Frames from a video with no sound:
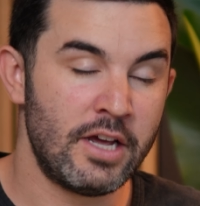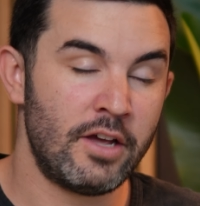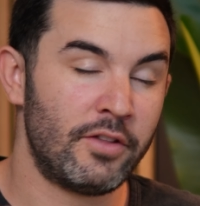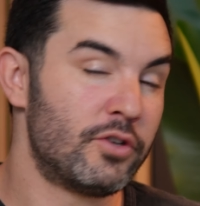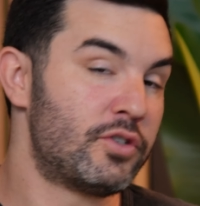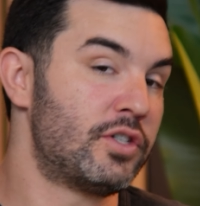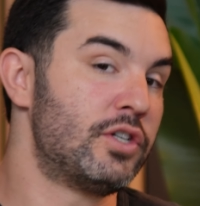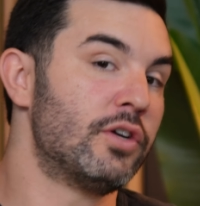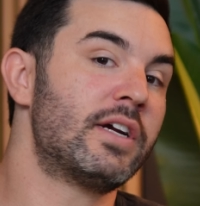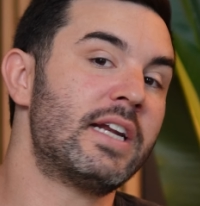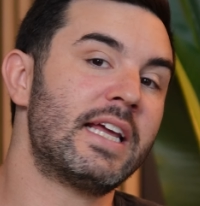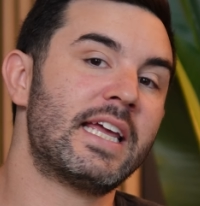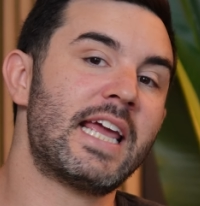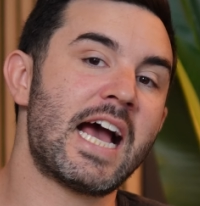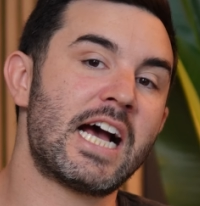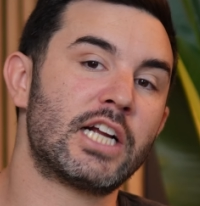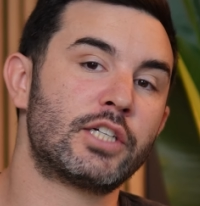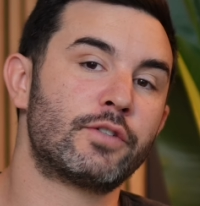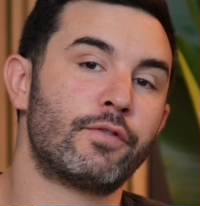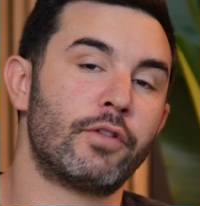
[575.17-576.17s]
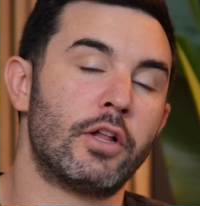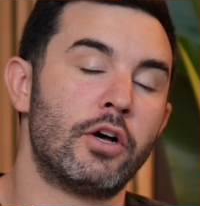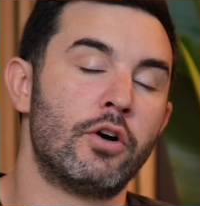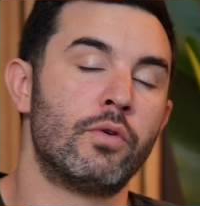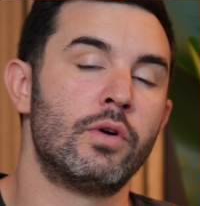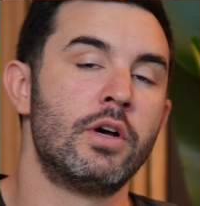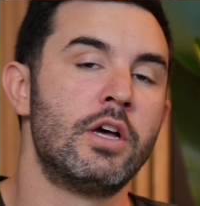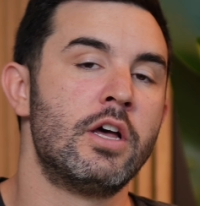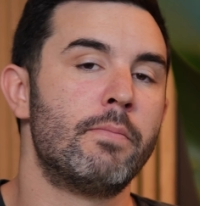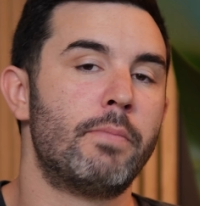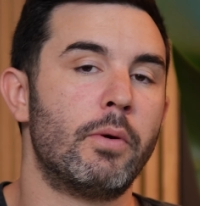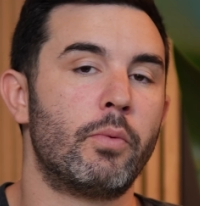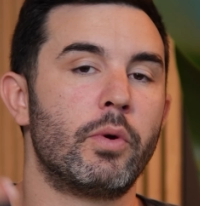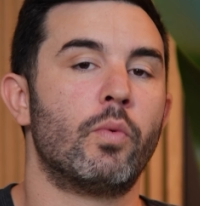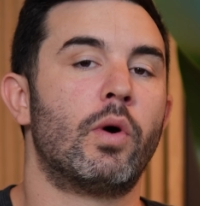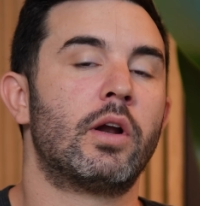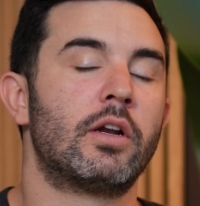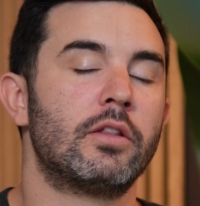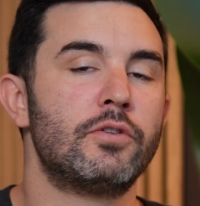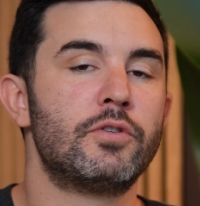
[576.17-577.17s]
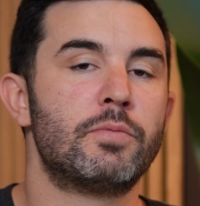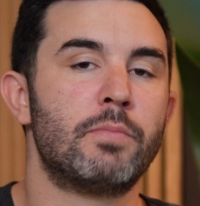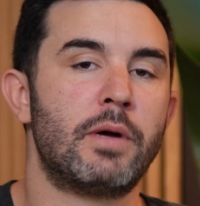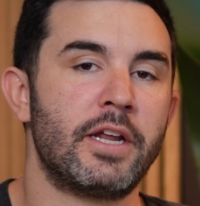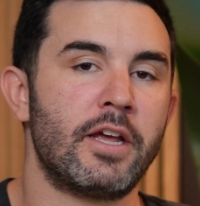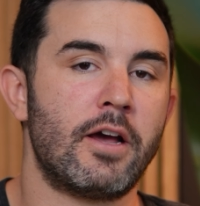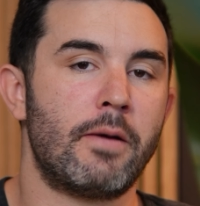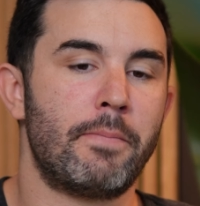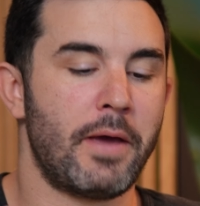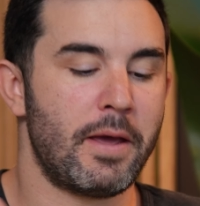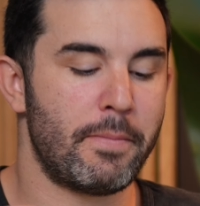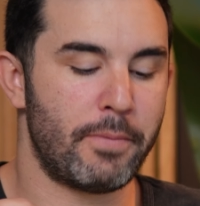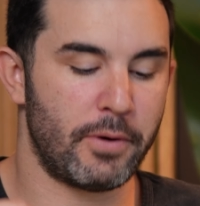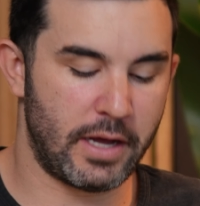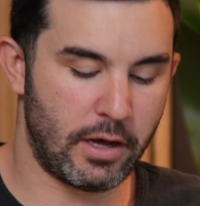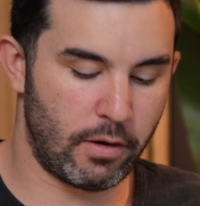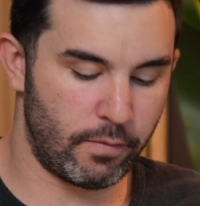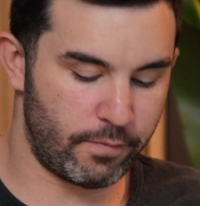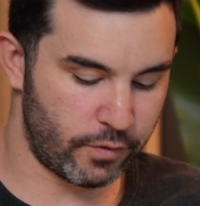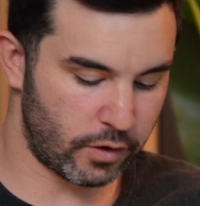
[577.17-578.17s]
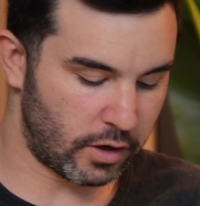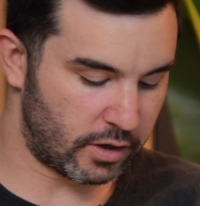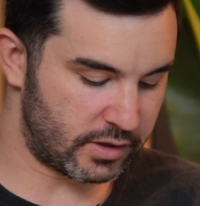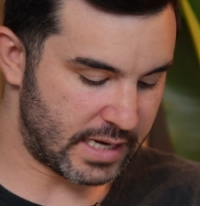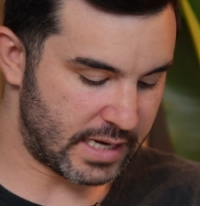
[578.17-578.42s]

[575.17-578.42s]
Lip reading: They're still going to cash flow, but we want to lose money on paper to help for our